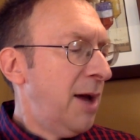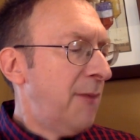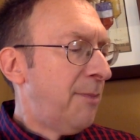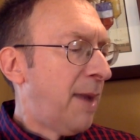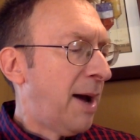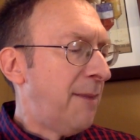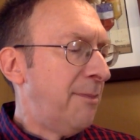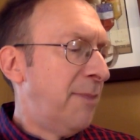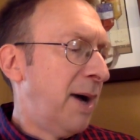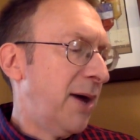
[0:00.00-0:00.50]

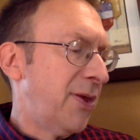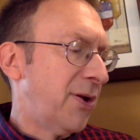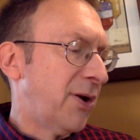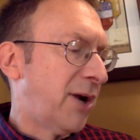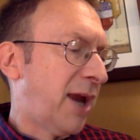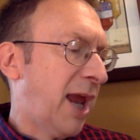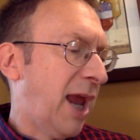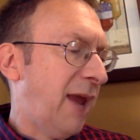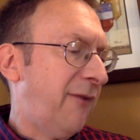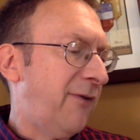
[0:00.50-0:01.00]
My mother
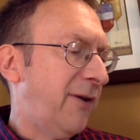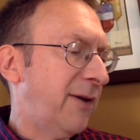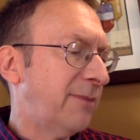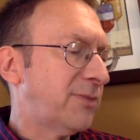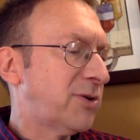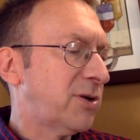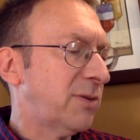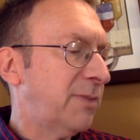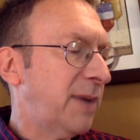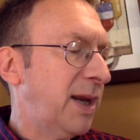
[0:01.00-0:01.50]
gave him
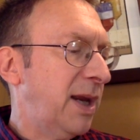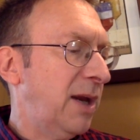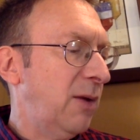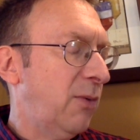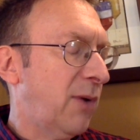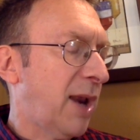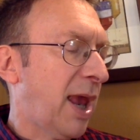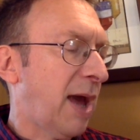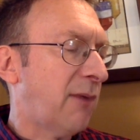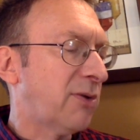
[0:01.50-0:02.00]
to me
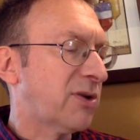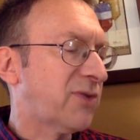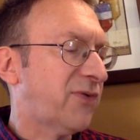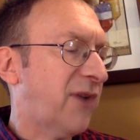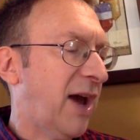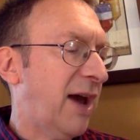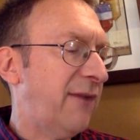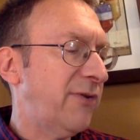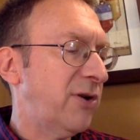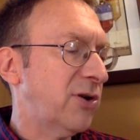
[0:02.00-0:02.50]
when I was
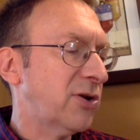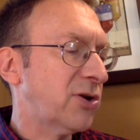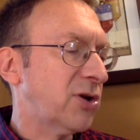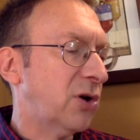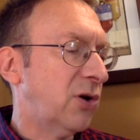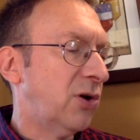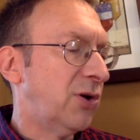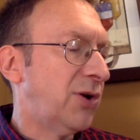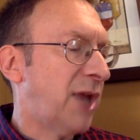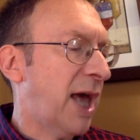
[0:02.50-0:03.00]
5 years
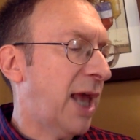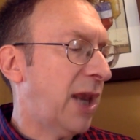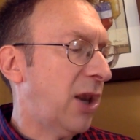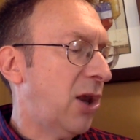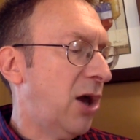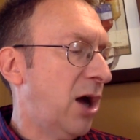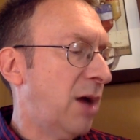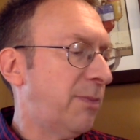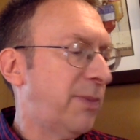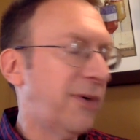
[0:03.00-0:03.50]
old, not
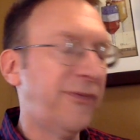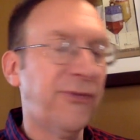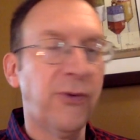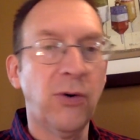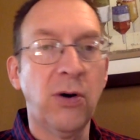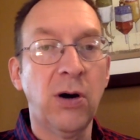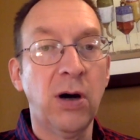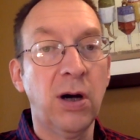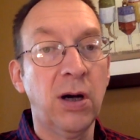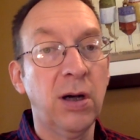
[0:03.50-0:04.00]
long
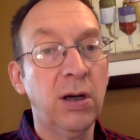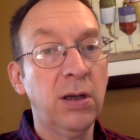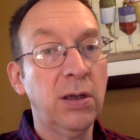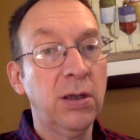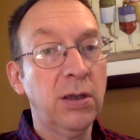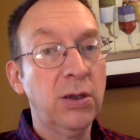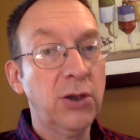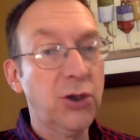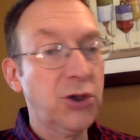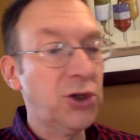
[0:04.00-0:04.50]
before
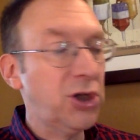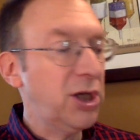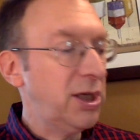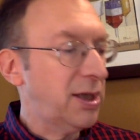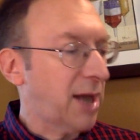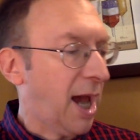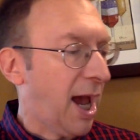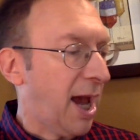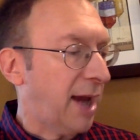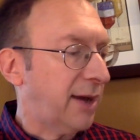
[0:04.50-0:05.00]
she
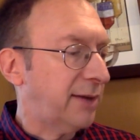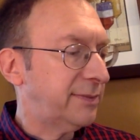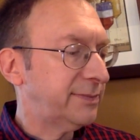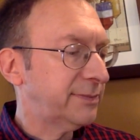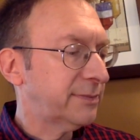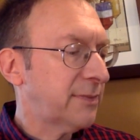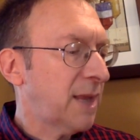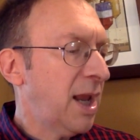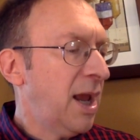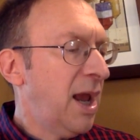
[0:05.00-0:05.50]
died.
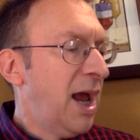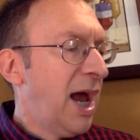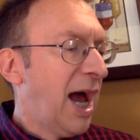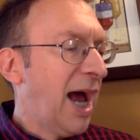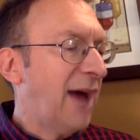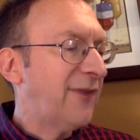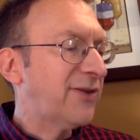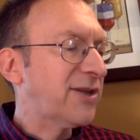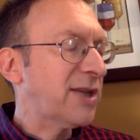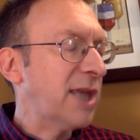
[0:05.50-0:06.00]

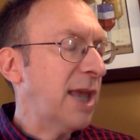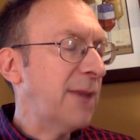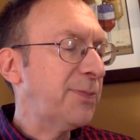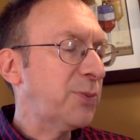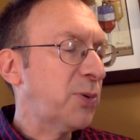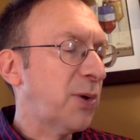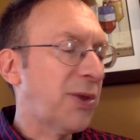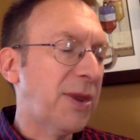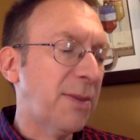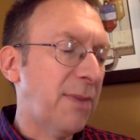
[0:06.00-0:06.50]
I've slept
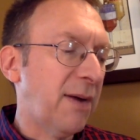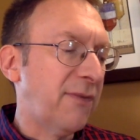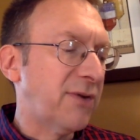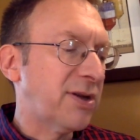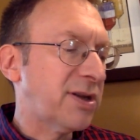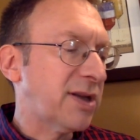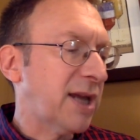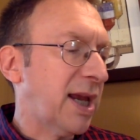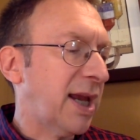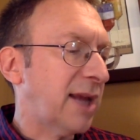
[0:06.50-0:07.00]
with him ever
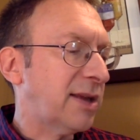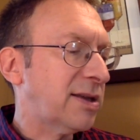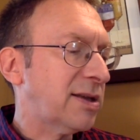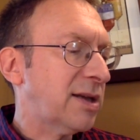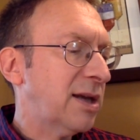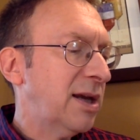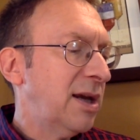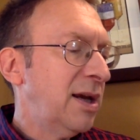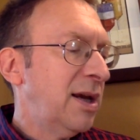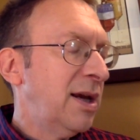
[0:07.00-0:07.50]
since.
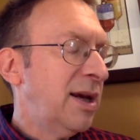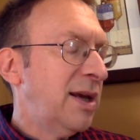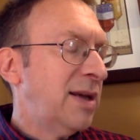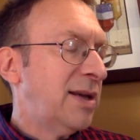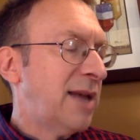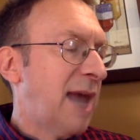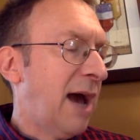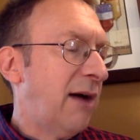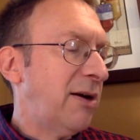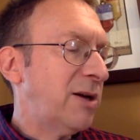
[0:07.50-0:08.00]

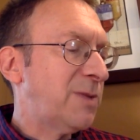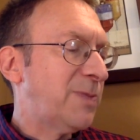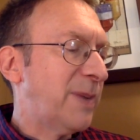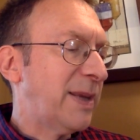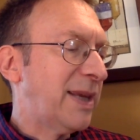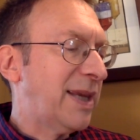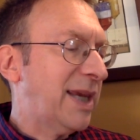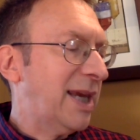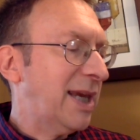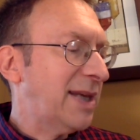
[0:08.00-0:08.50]
Now he's
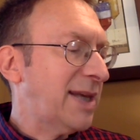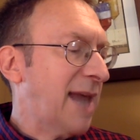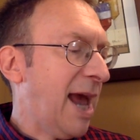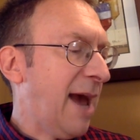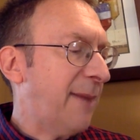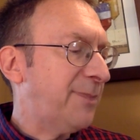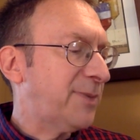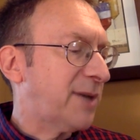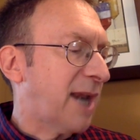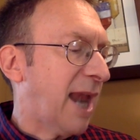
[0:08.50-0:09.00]
been
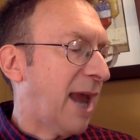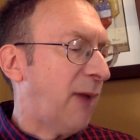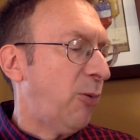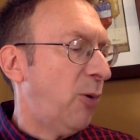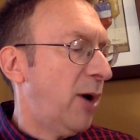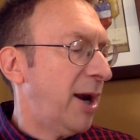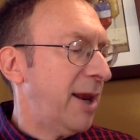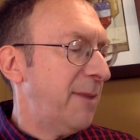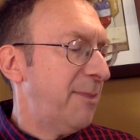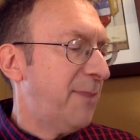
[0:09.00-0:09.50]
kidnapped and I
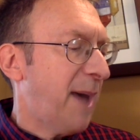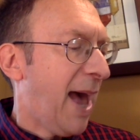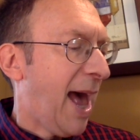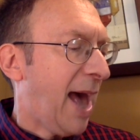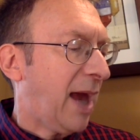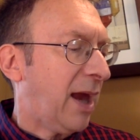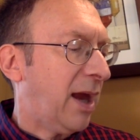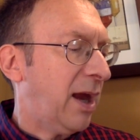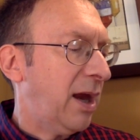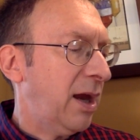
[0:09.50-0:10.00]
want him
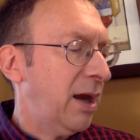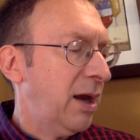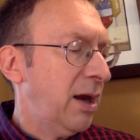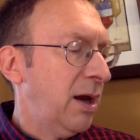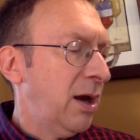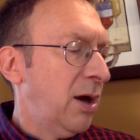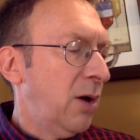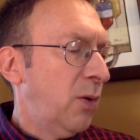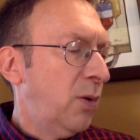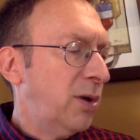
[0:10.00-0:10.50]
back.
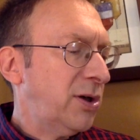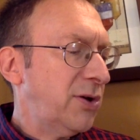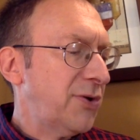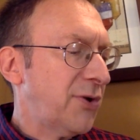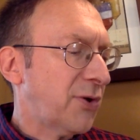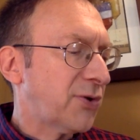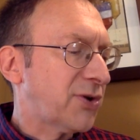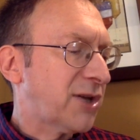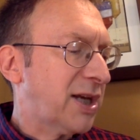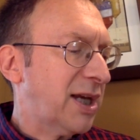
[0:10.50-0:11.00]
What do
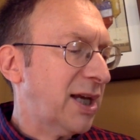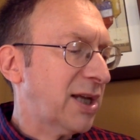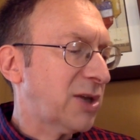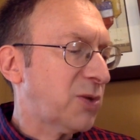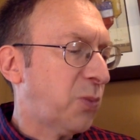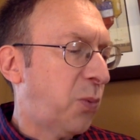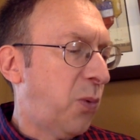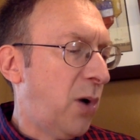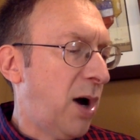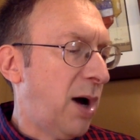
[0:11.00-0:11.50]
those kids
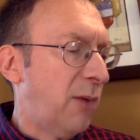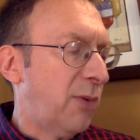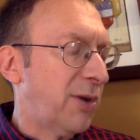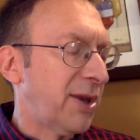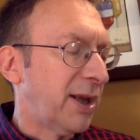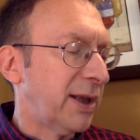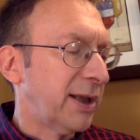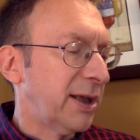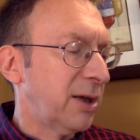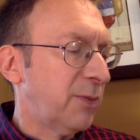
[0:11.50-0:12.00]
want with
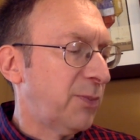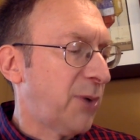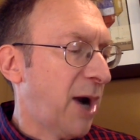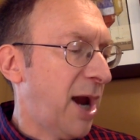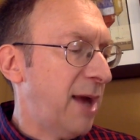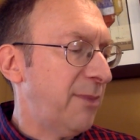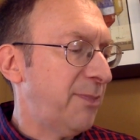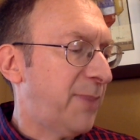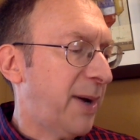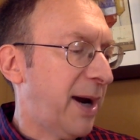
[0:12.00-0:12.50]
a little
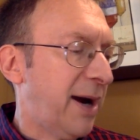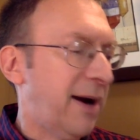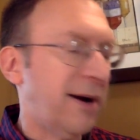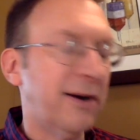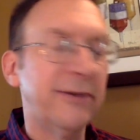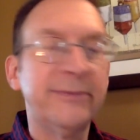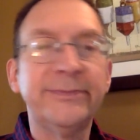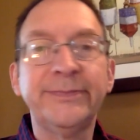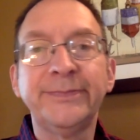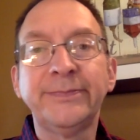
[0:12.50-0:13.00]
brown
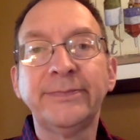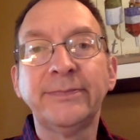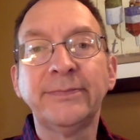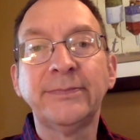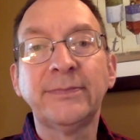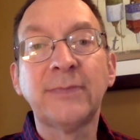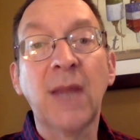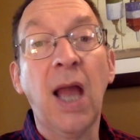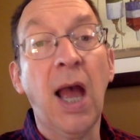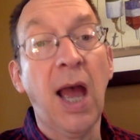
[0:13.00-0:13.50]
bear?
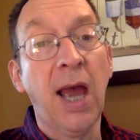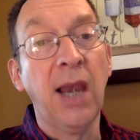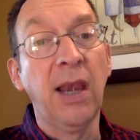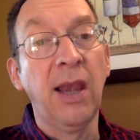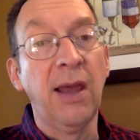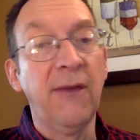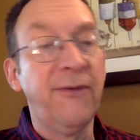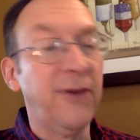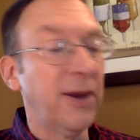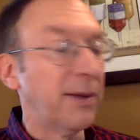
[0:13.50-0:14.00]
I
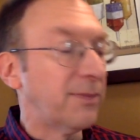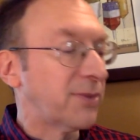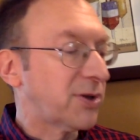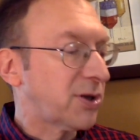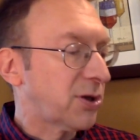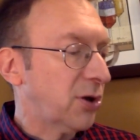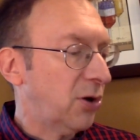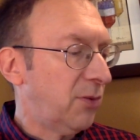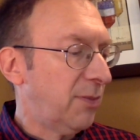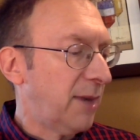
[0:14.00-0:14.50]
love him
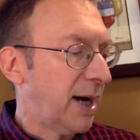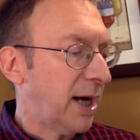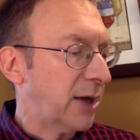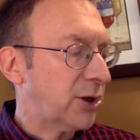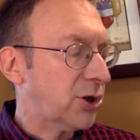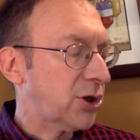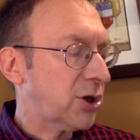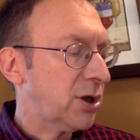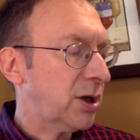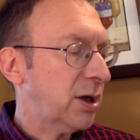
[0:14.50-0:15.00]
so
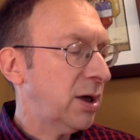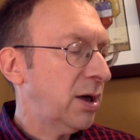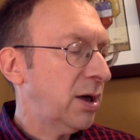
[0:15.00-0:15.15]
much.